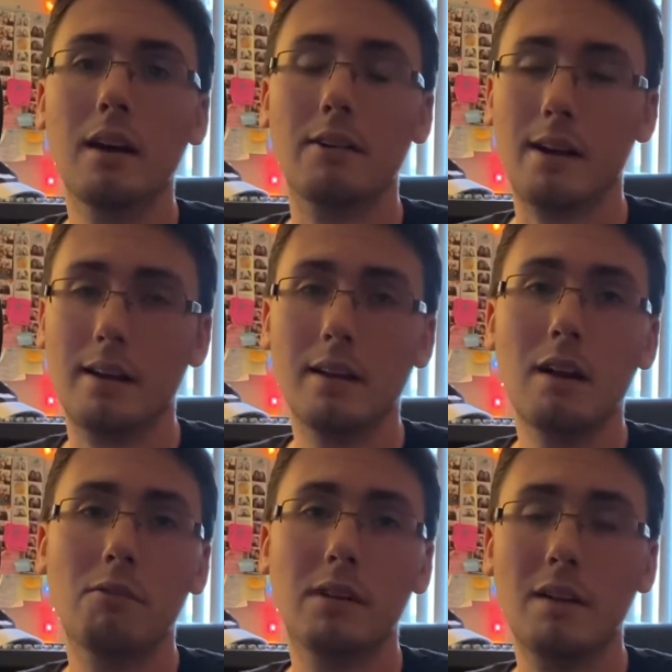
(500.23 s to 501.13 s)
All right,
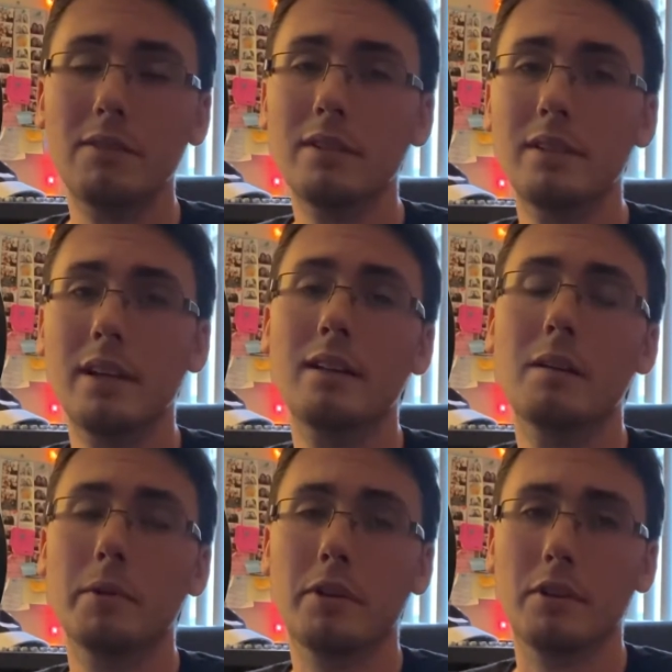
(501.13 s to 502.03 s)
whatever
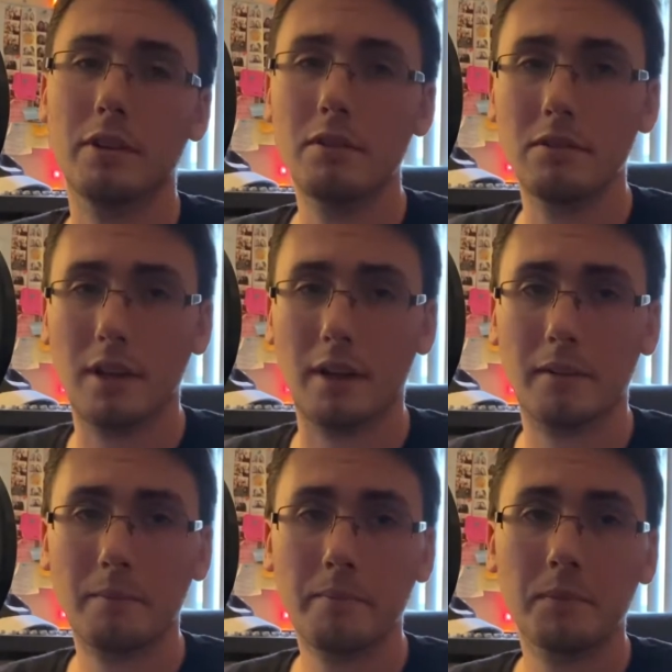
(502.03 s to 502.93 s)
DAW you're
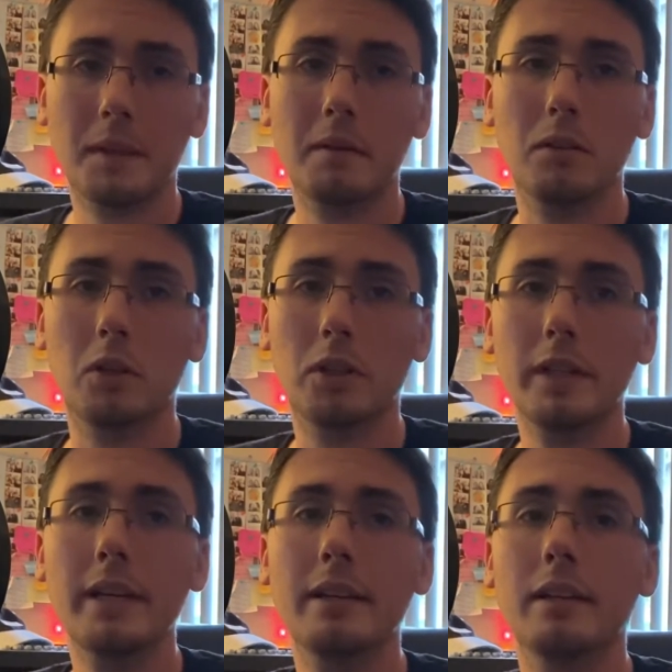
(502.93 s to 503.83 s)
using,
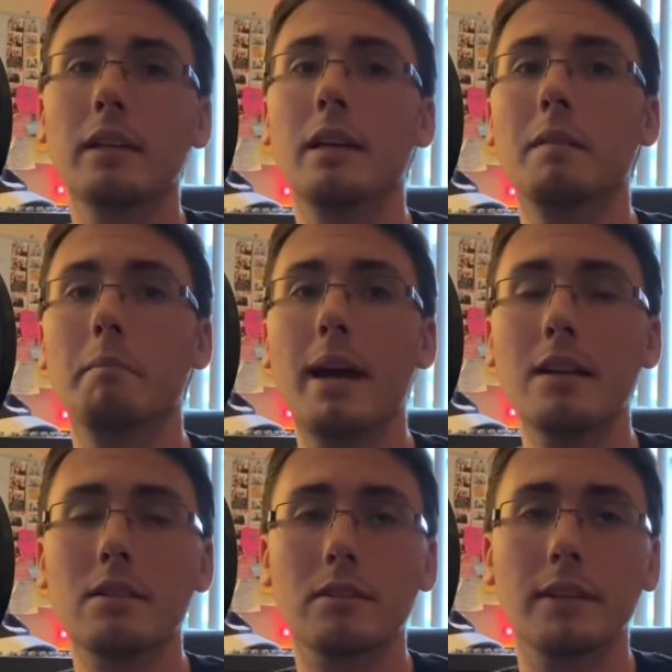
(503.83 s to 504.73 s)
learn it and
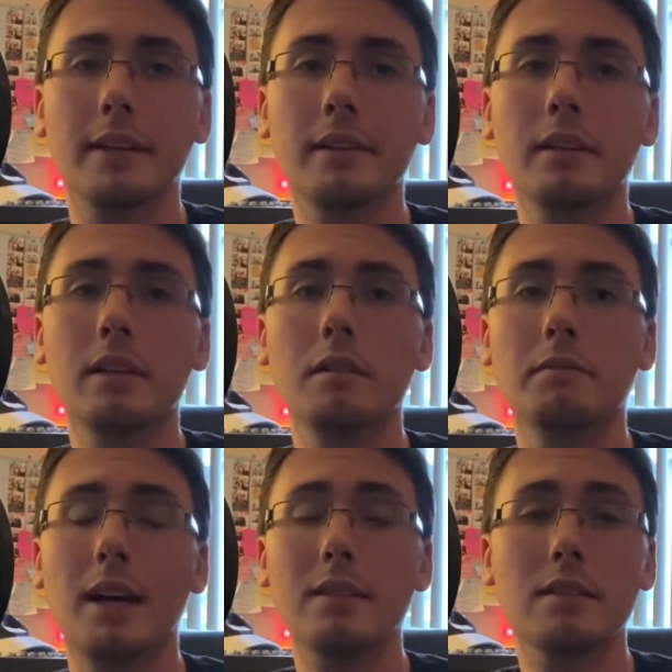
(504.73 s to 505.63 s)
master it.
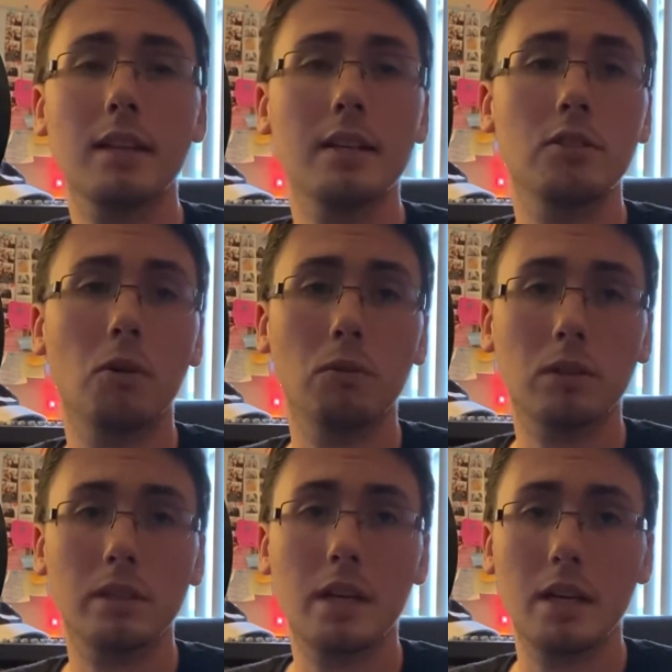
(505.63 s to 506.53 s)
Not to say don't
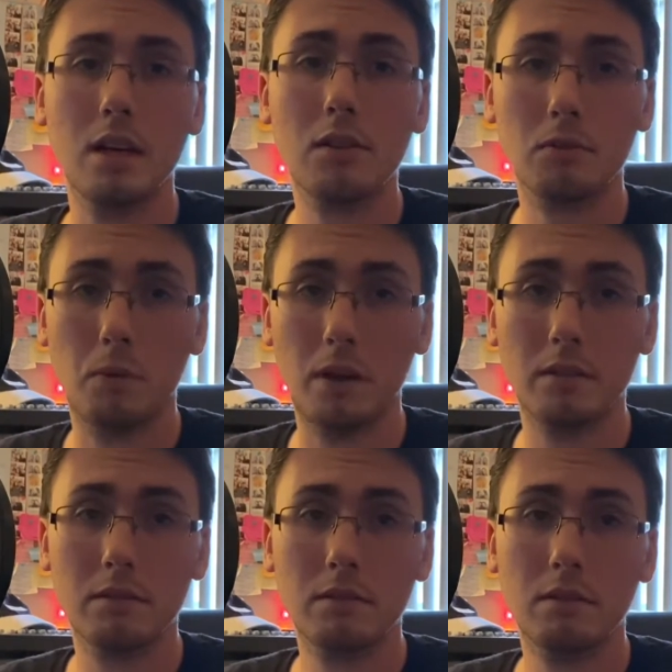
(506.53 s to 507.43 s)
learn any other
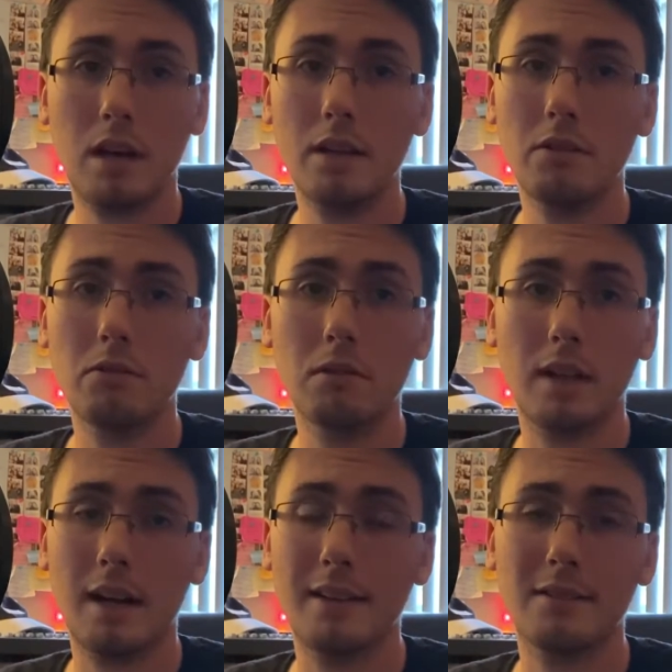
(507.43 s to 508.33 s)
ones. I
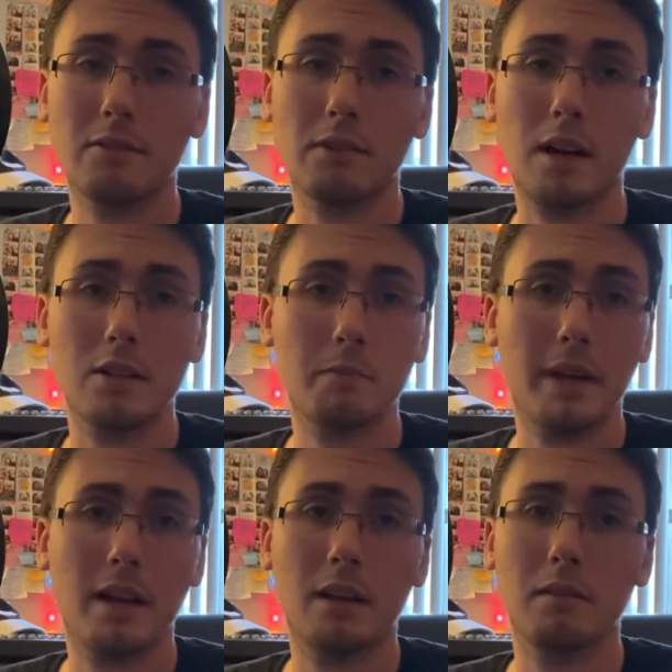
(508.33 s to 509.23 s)
utilize
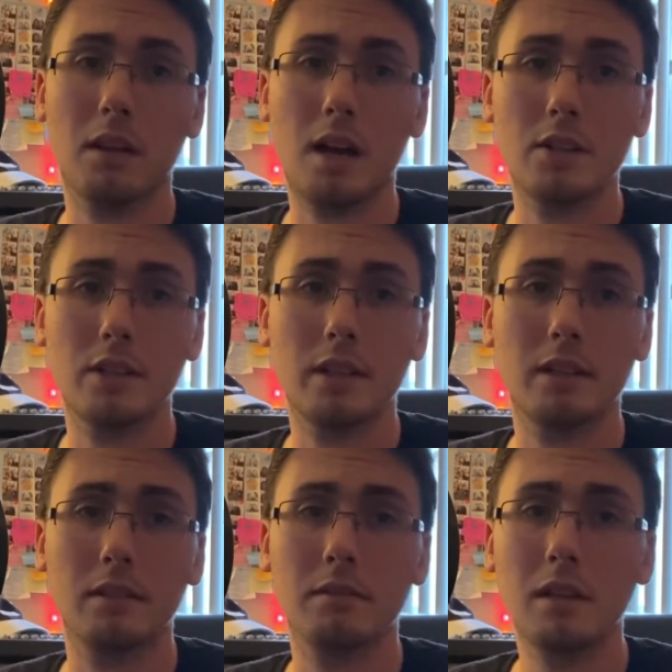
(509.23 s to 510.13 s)
GarageBand, Logic,
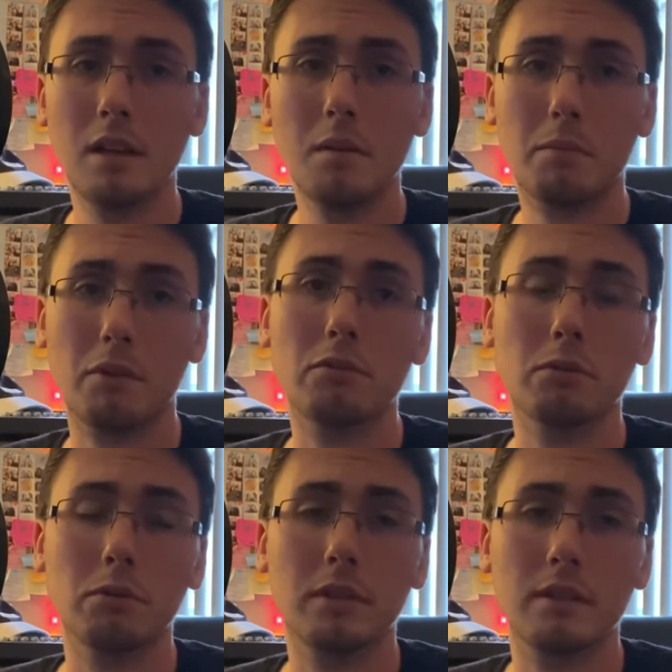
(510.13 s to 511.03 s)
and Pro
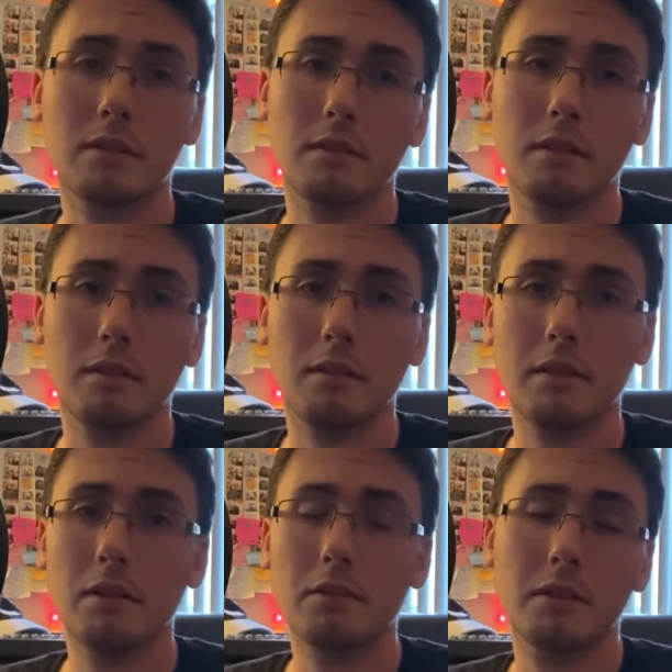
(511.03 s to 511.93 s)
Tools as the
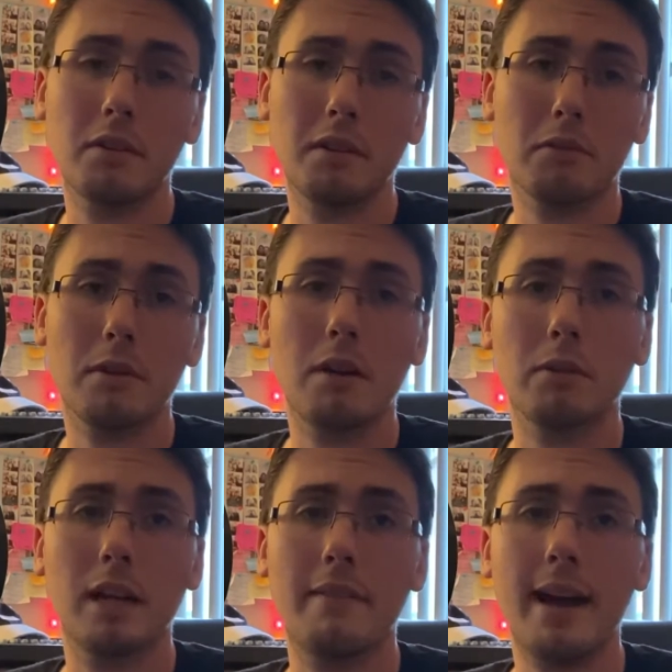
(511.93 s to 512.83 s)
only 3 I
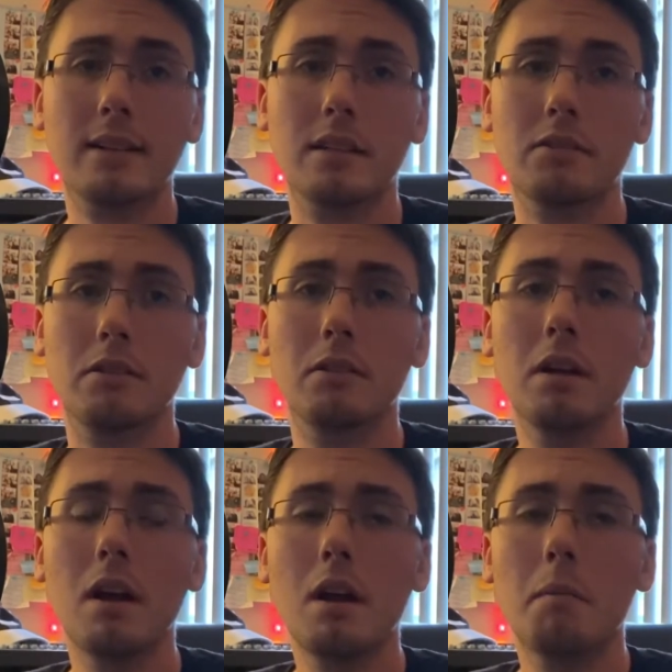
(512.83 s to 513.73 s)
really have access to.
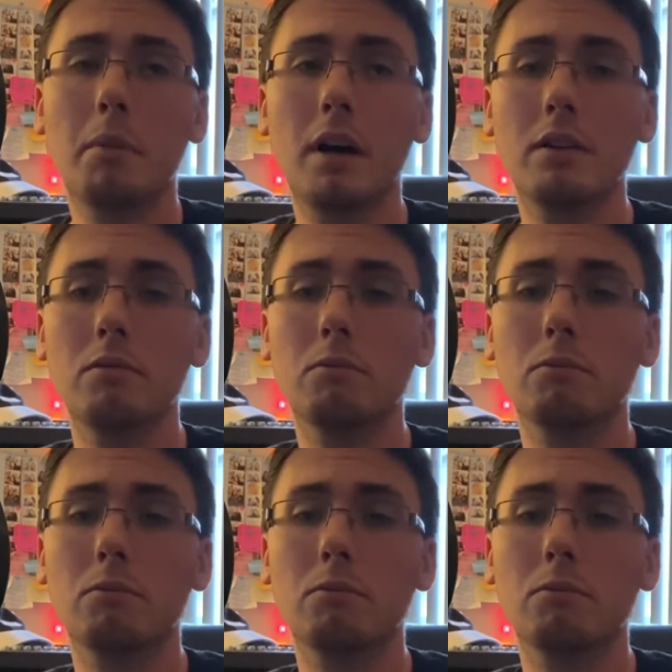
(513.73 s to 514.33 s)
But